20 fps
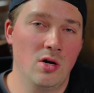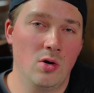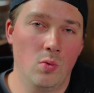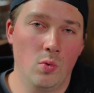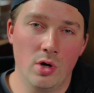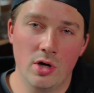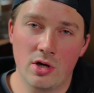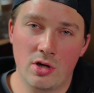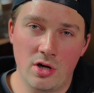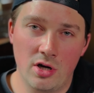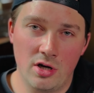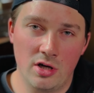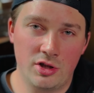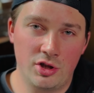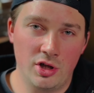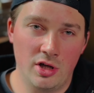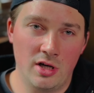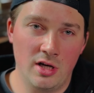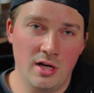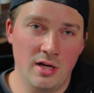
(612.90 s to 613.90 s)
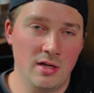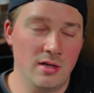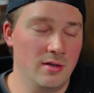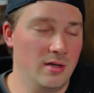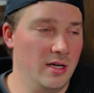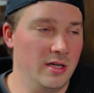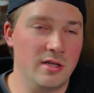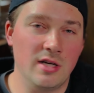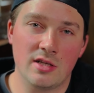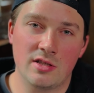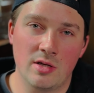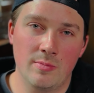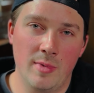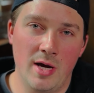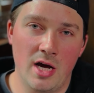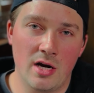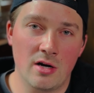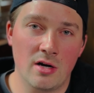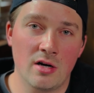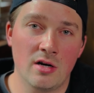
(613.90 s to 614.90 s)
Woulda, coulda, shoulda. It doesn't
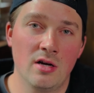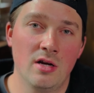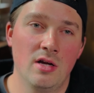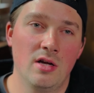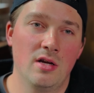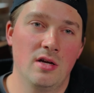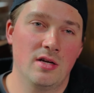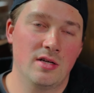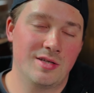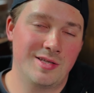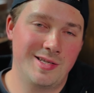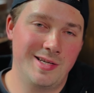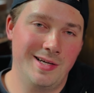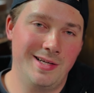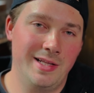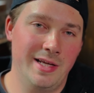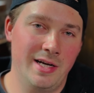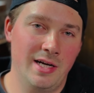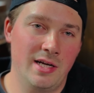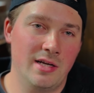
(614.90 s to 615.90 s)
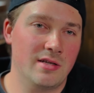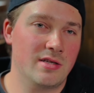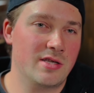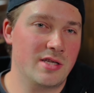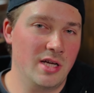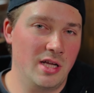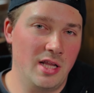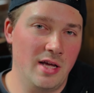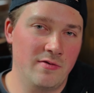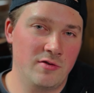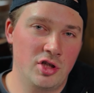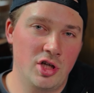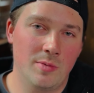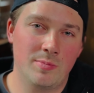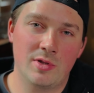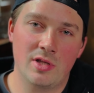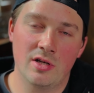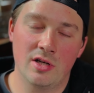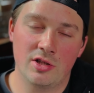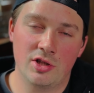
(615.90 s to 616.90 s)
matter. Still in it, still have
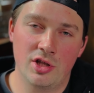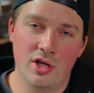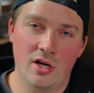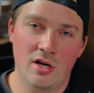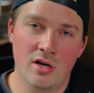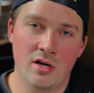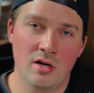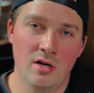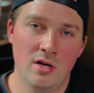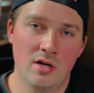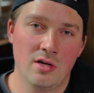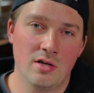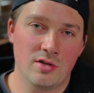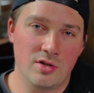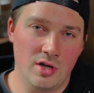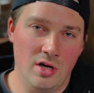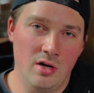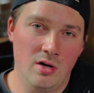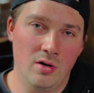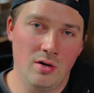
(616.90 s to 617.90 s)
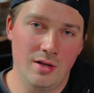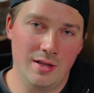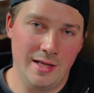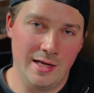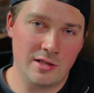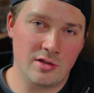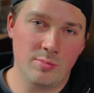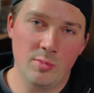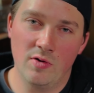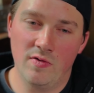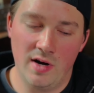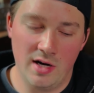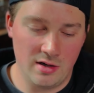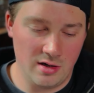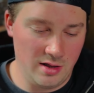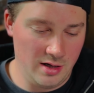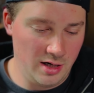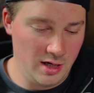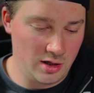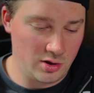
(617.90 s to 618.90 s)
chips in a chair. So let's move on to
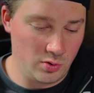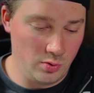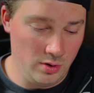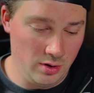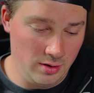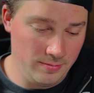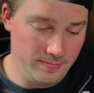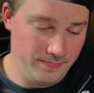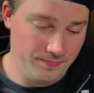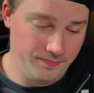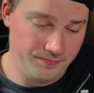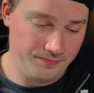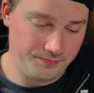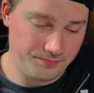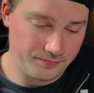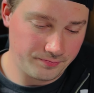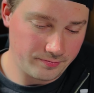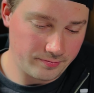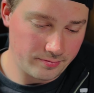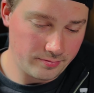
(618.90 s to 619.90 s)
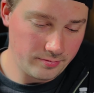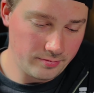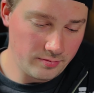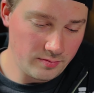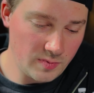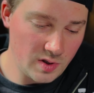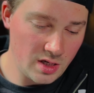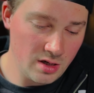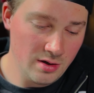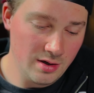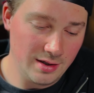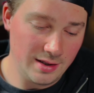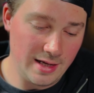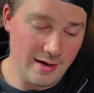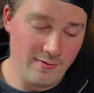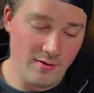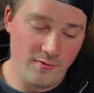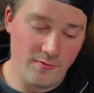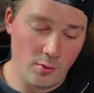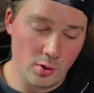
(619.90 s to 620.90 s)
the next one.
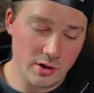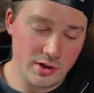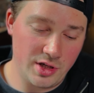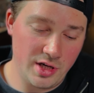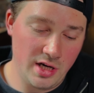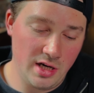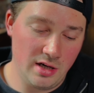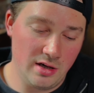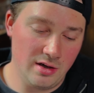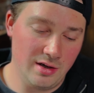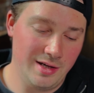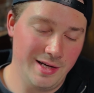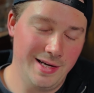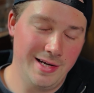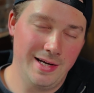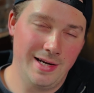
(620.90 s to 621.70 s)
Level 14.